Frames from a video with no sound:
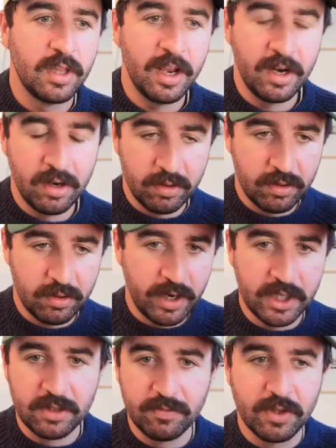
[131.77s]
Then the
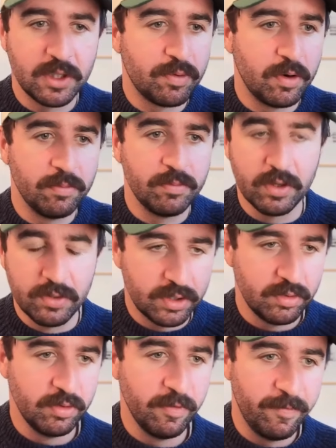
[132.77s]
rest of this prompt goes
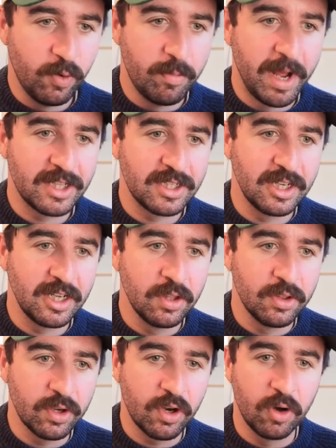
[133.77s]
through the
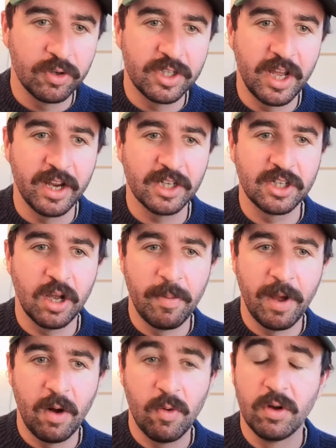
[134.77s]
formatting, the context
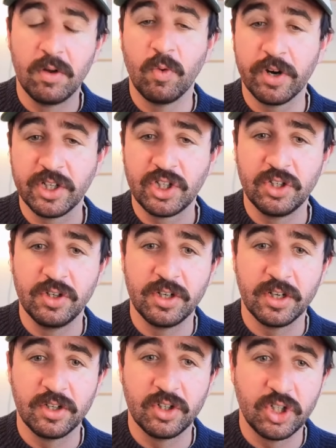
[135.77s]
about what it should
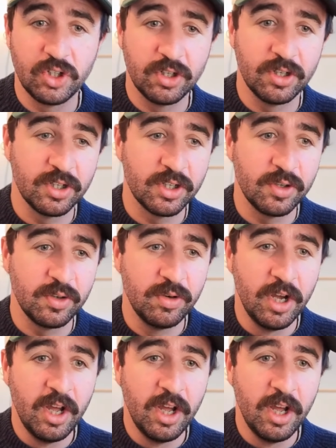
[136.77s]
and shouldn't do,